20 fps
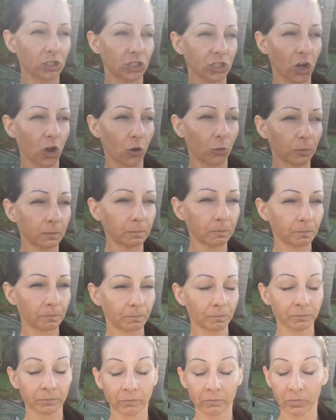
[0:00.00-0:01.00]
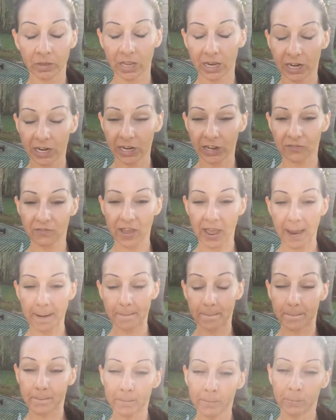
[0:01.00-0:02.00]
So in any
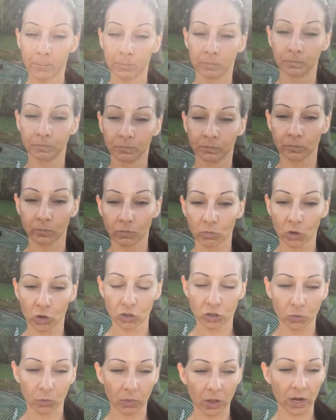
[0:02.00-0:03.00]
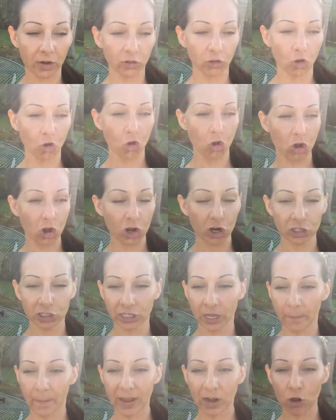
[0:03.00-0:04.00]
event, so plotted the course,
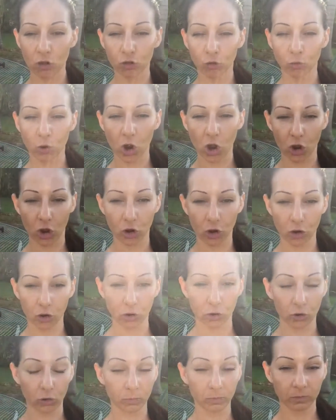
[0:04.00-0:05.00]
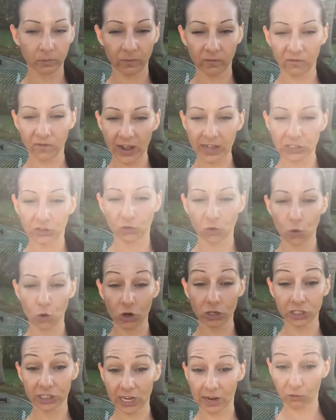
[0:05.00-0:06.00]
get back on the road, fast
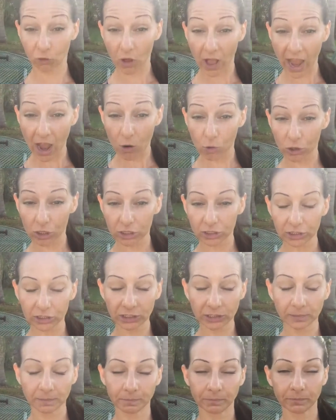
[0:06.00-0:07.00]
forward several hours,